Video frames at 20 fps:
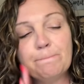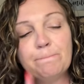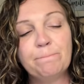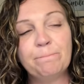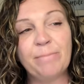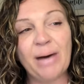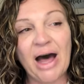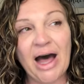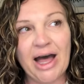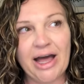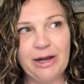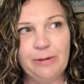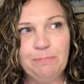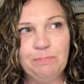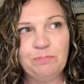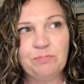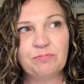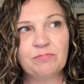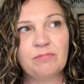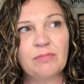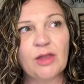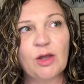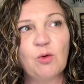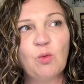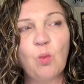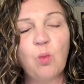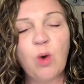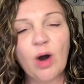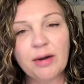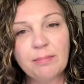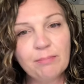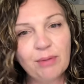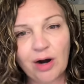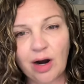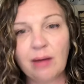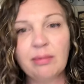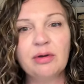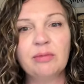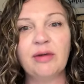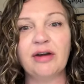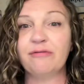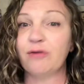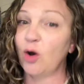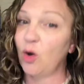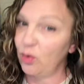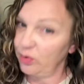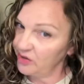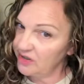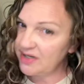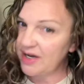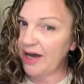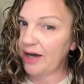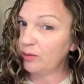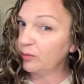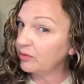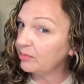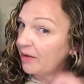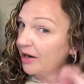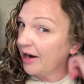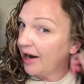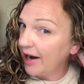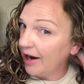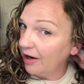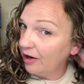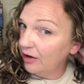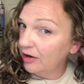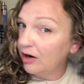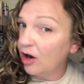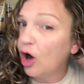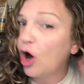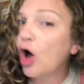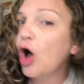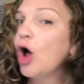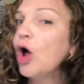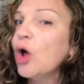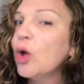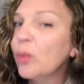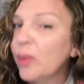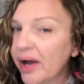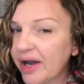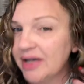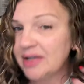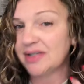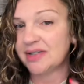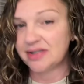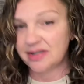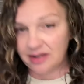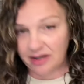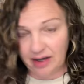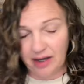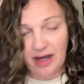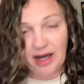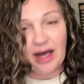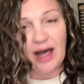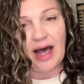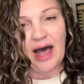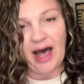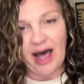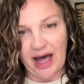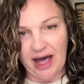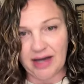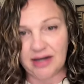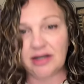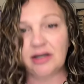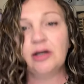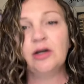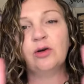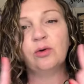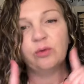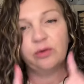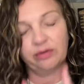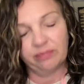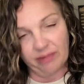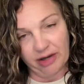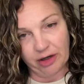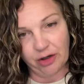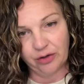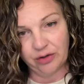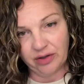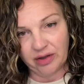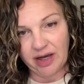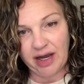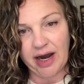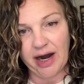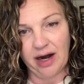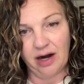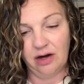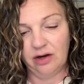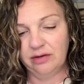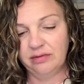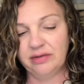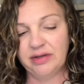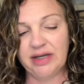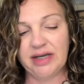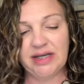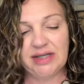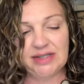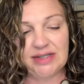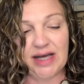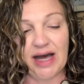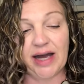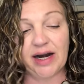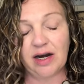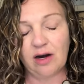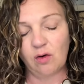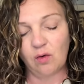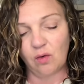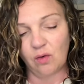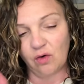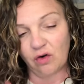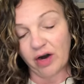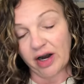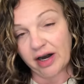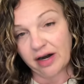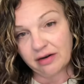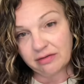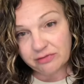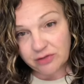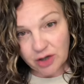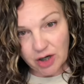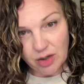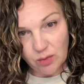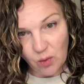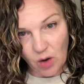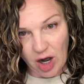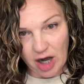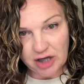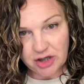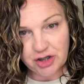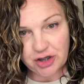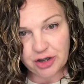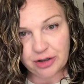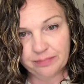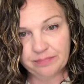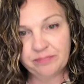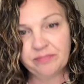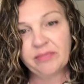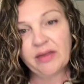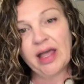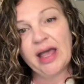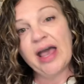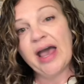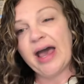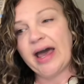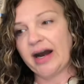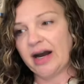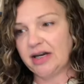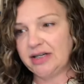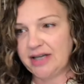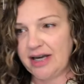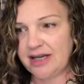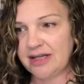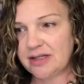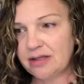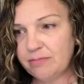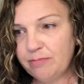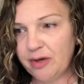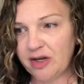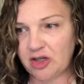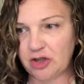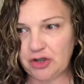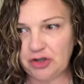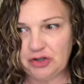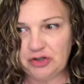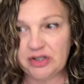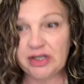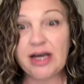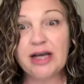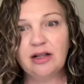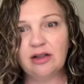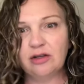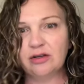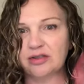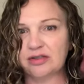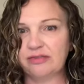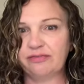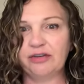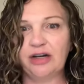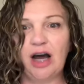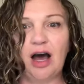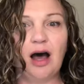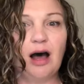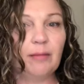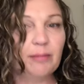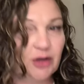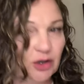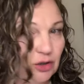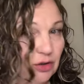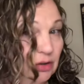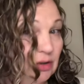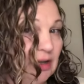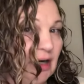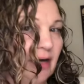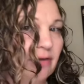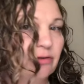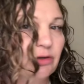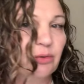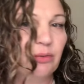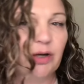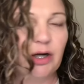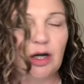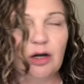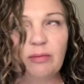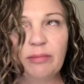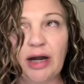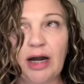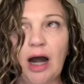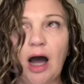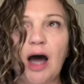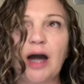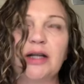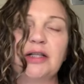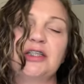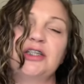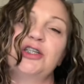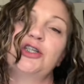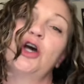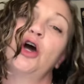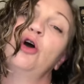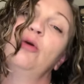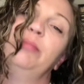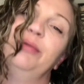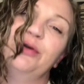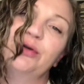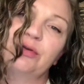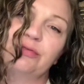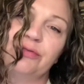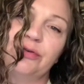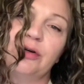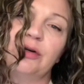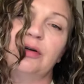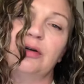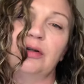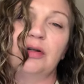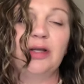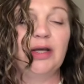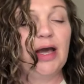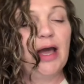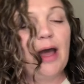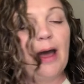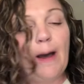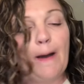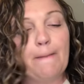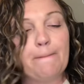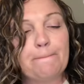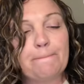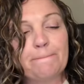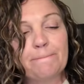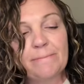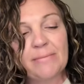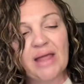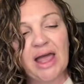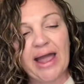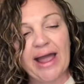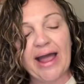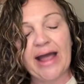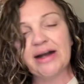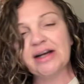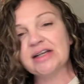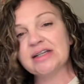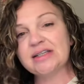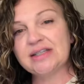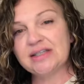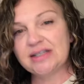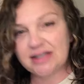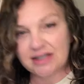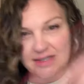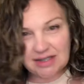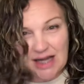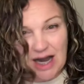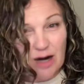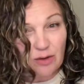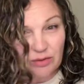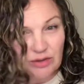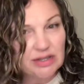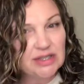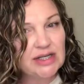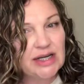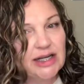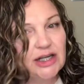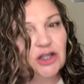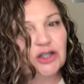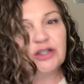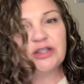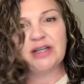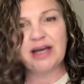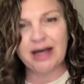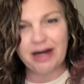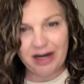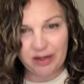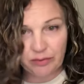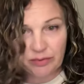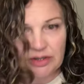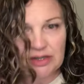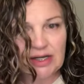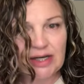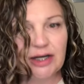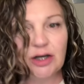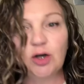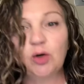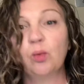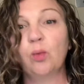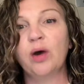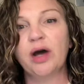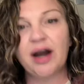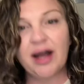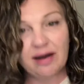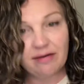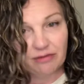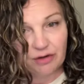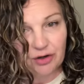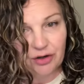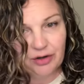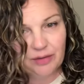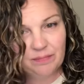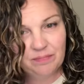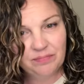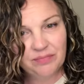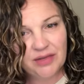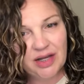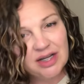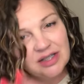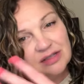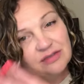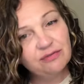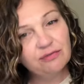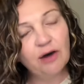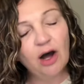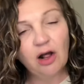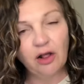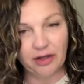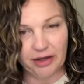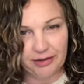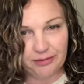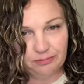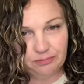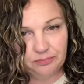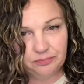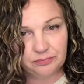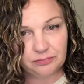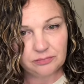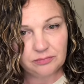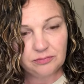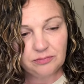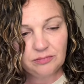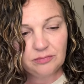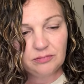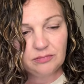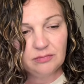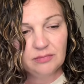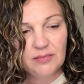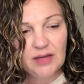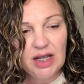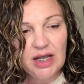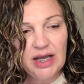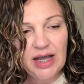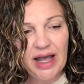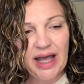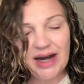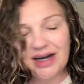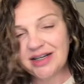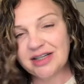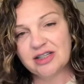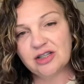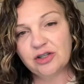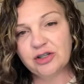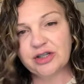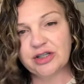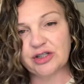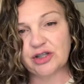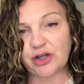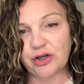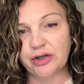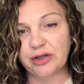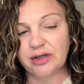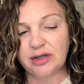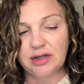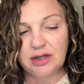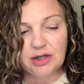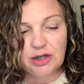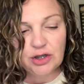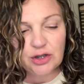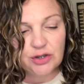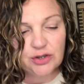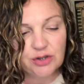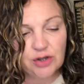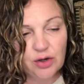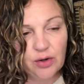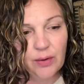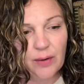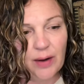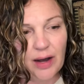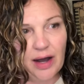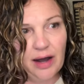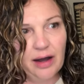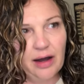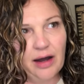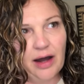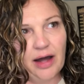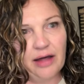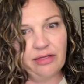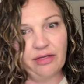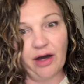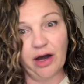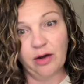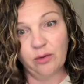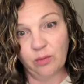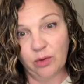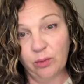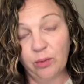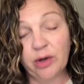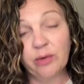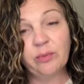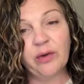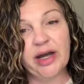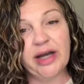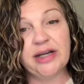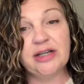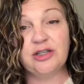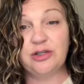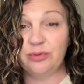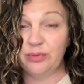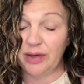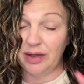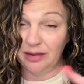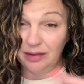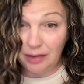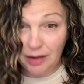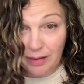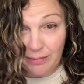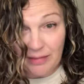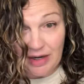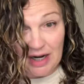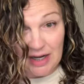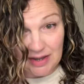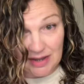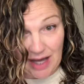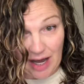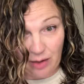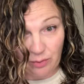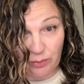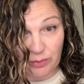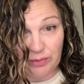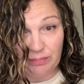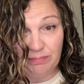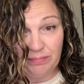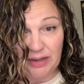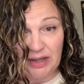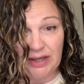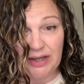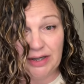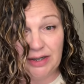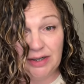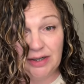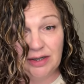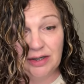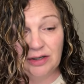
But one problem I've always had with my hair, always had with my curly hair, is that right after I wash and I take some pictures, it looks phenomenal and everyone, oh my god, it's so beautiful. And 6 hours later, 10 hours later, whatever, it's fallen and it doesn't look as good. So I thought, well, one way to eliminate that would be